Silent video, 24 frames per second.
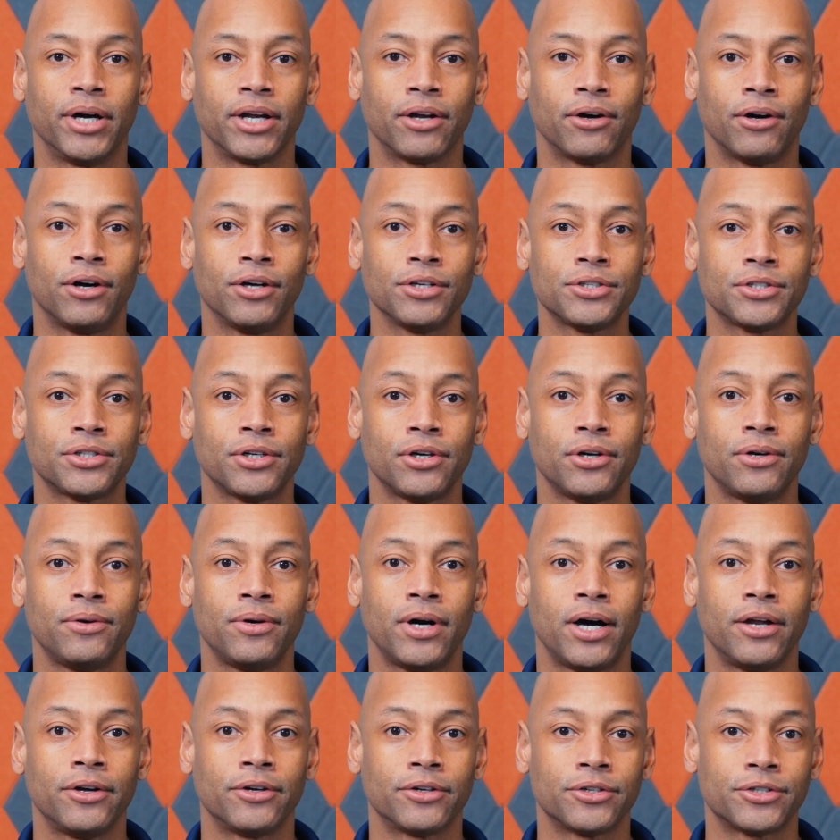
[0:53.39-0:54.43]
but also
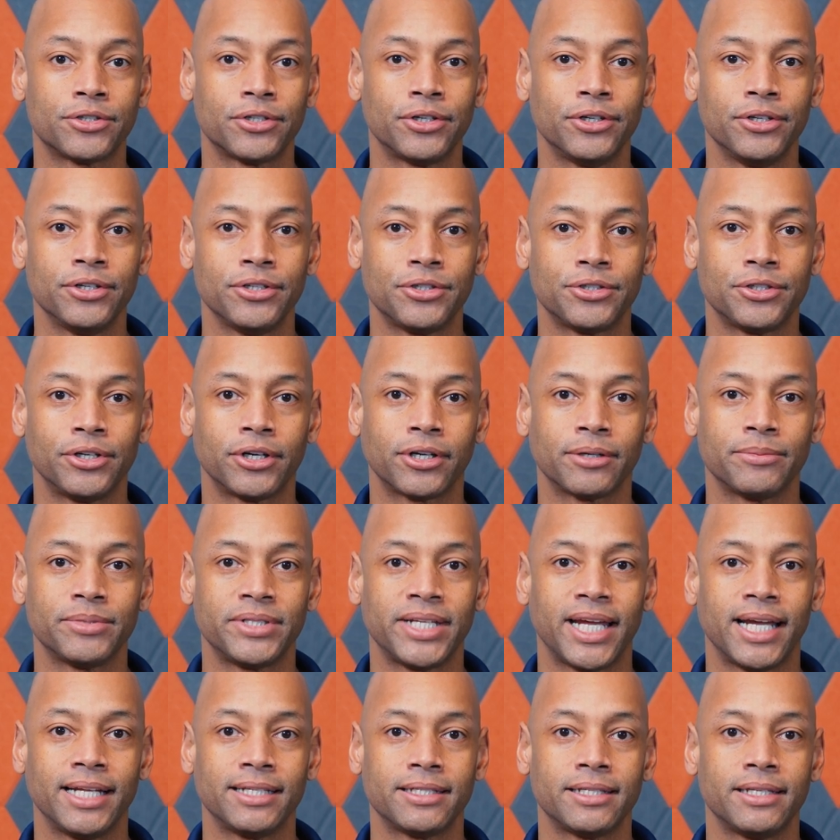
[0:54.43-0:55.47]
under certain
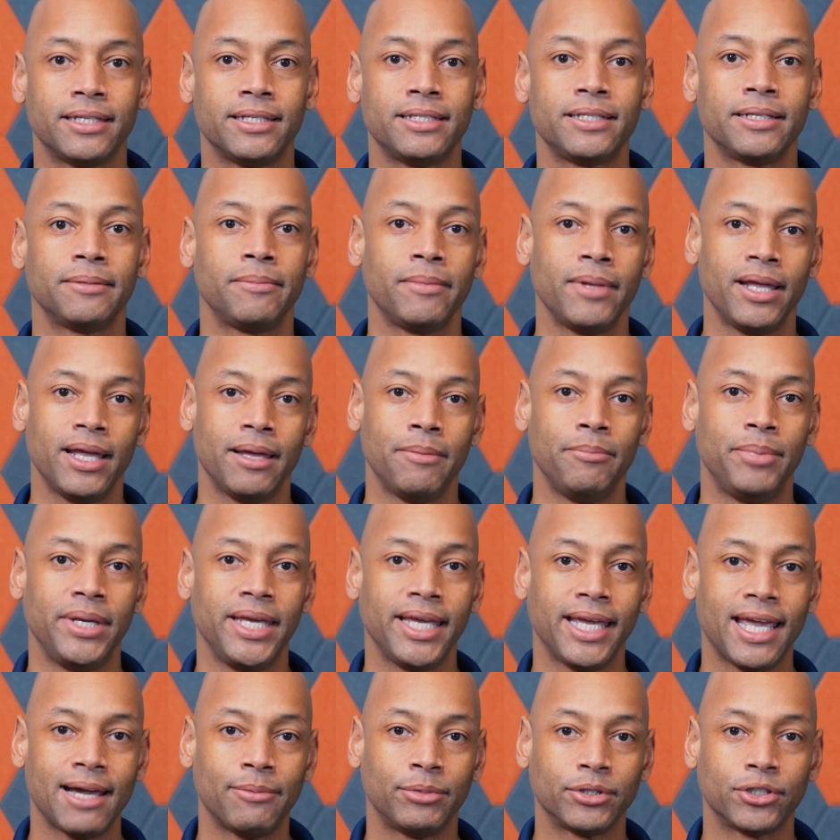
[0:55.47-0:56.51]
circumstances,
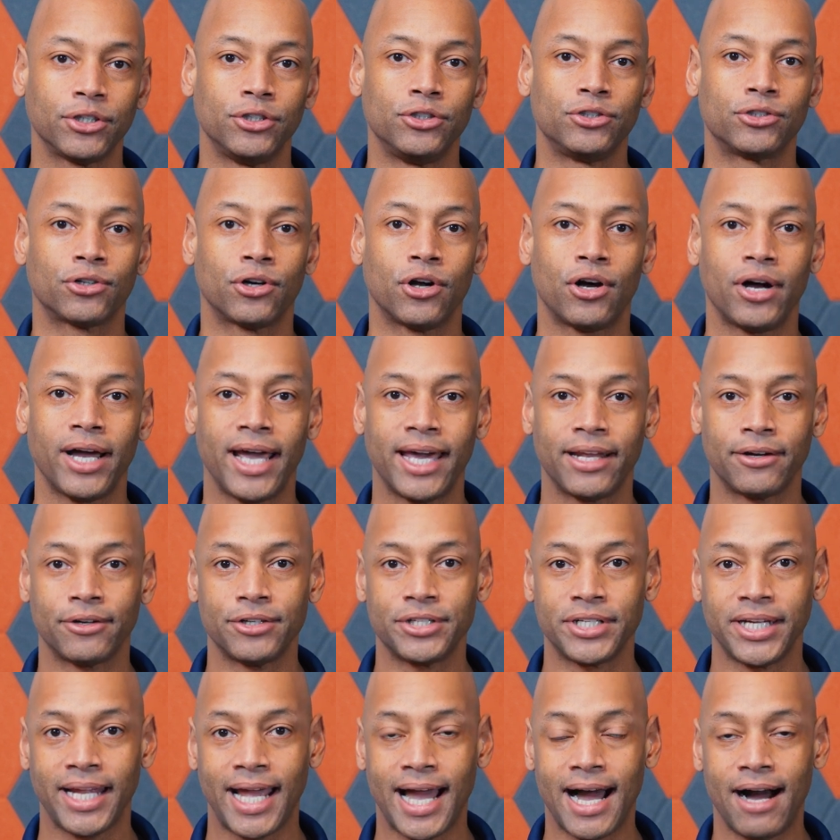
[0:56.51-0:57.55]
being able to draw
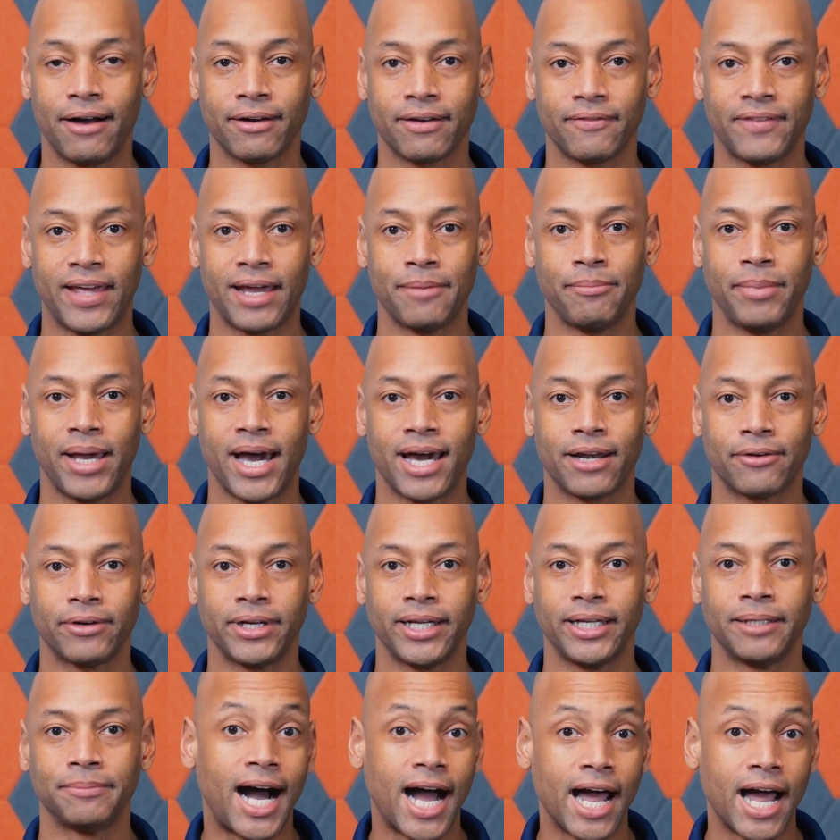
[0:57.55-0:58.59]
energy out of that
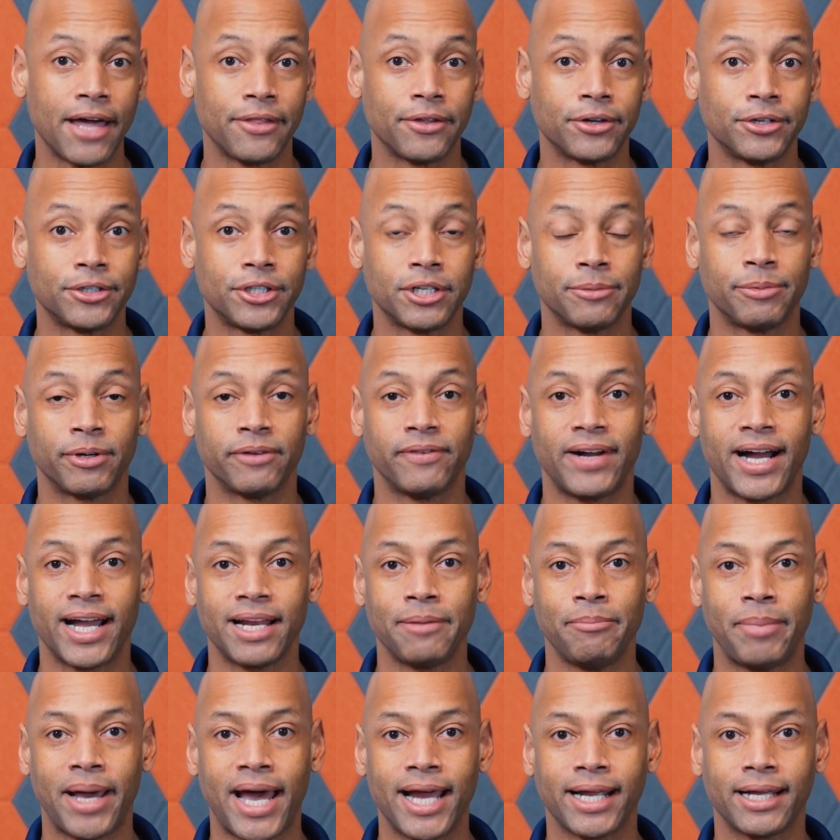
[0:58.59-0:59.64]
battery, either to
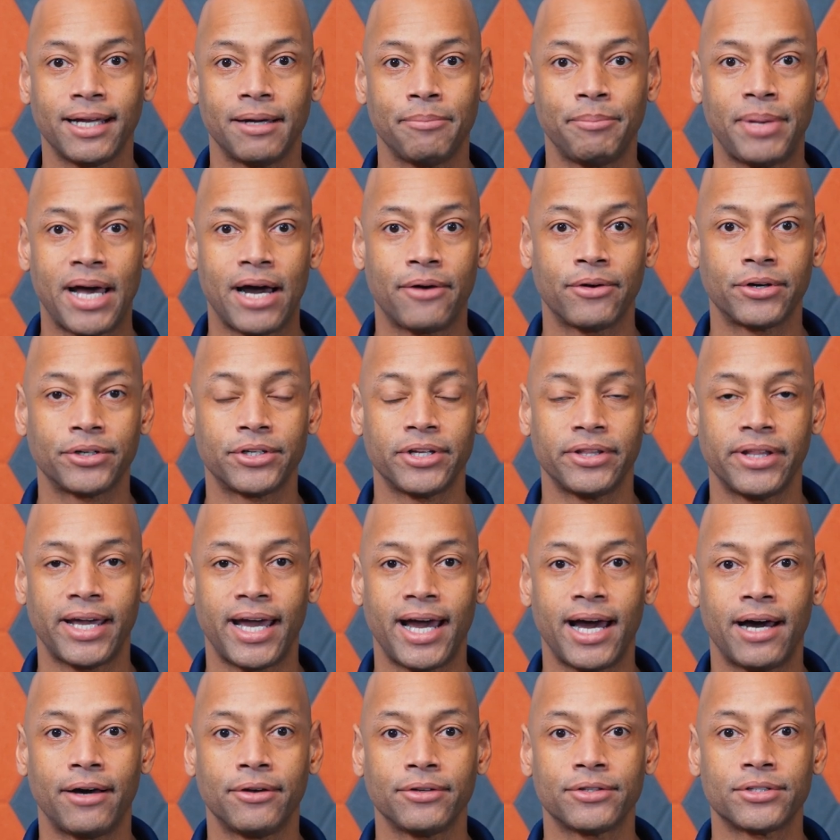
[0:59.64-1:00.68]
provide backup power to the
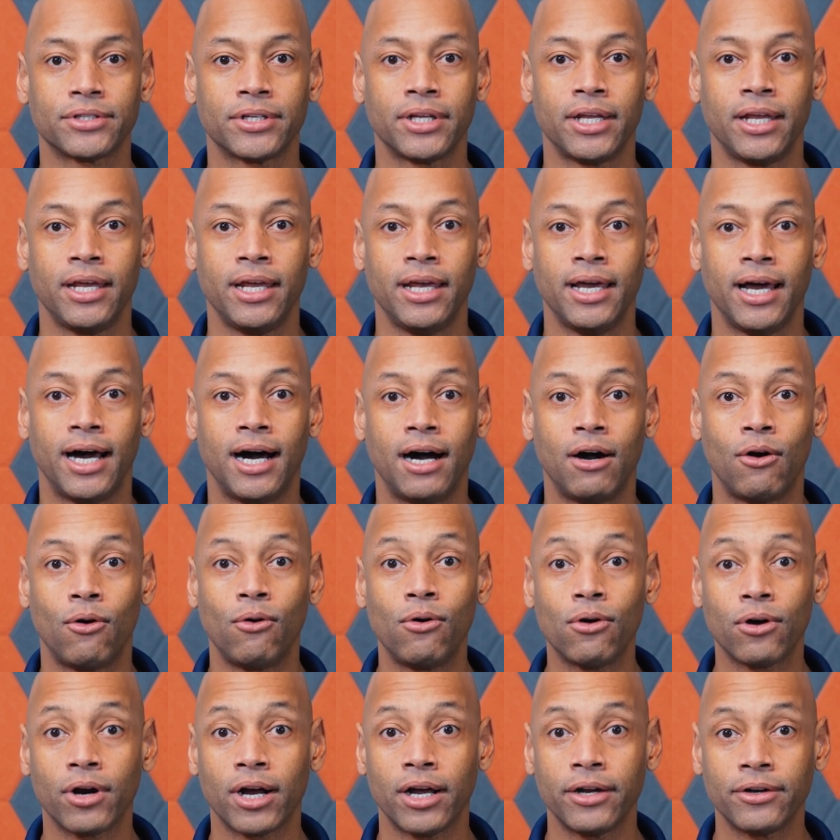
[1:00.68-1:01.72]
house uh,
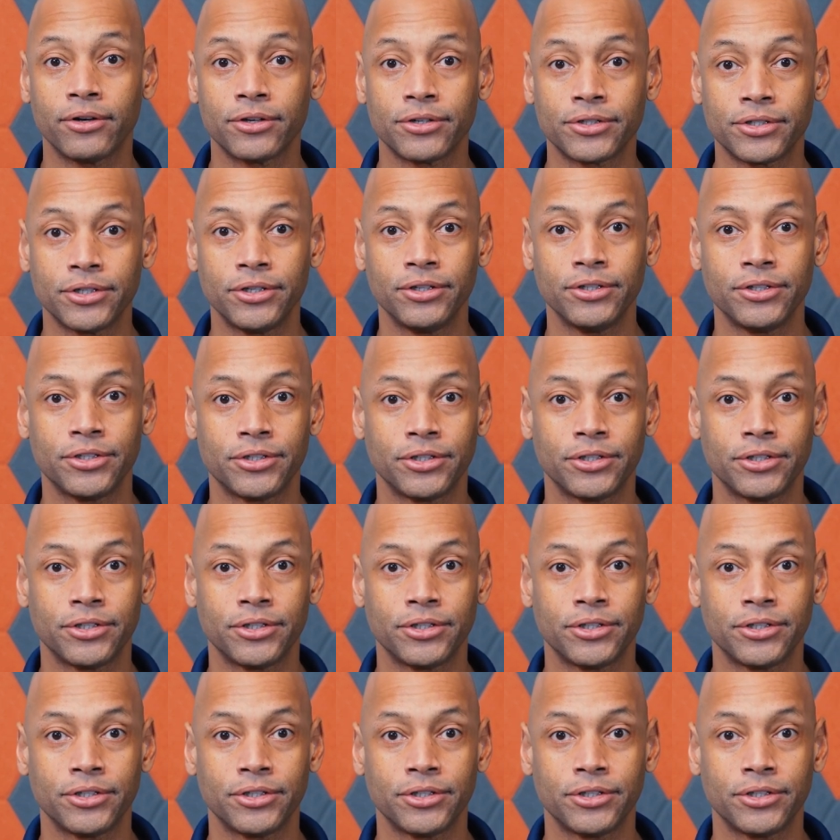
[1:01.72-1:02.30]
or under certain